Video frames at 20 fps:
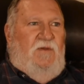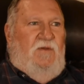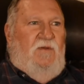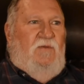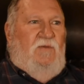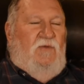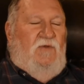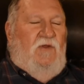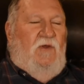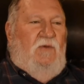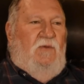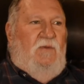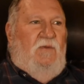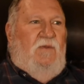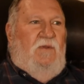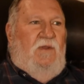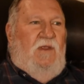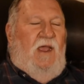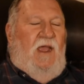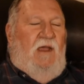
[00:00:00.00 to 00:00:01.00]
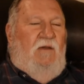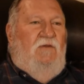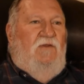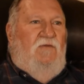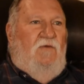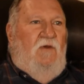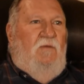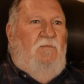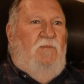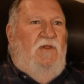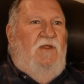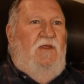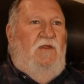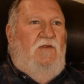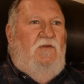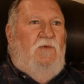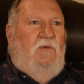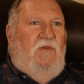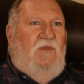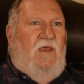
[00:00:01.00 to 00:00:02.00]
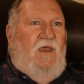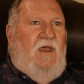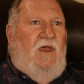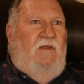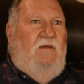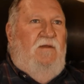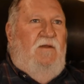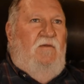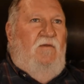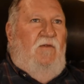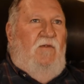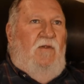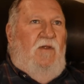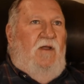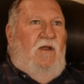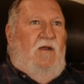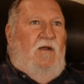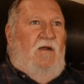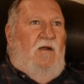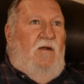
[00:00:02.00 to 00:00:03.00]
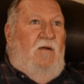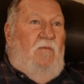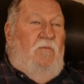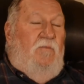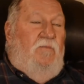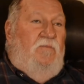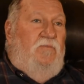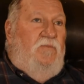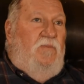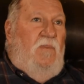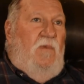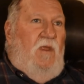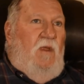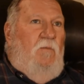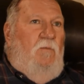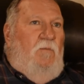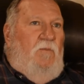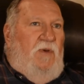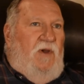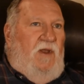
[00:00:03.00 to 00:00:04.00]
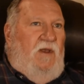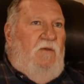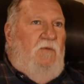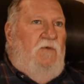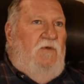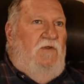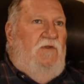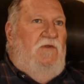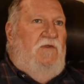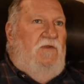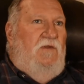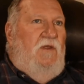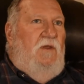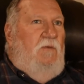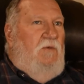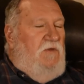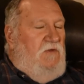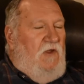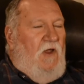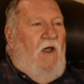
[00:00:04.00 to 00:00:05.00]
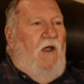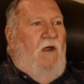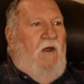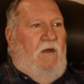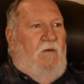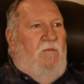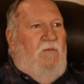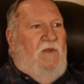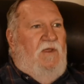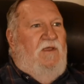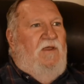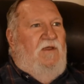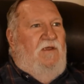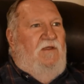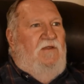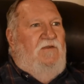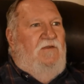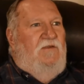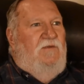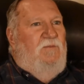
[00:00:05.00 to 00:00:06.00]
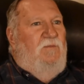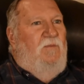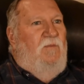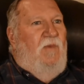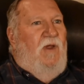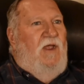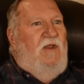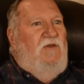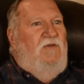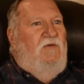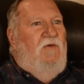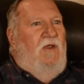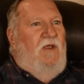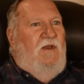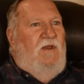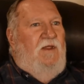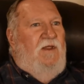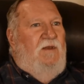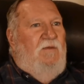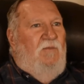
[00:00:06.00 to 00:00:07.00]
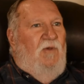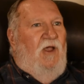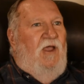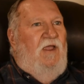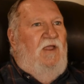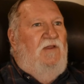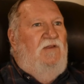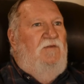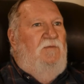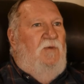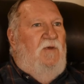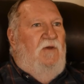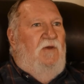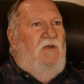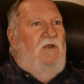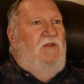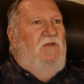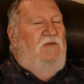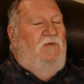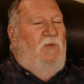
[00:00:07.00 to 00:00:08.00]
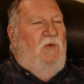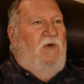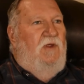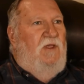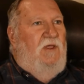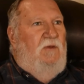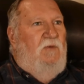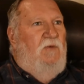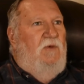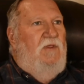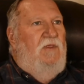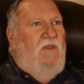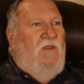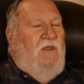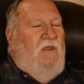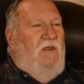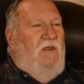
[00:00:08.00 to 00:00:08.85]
So I was very pleased with that, but it was hard because my training, my experience working with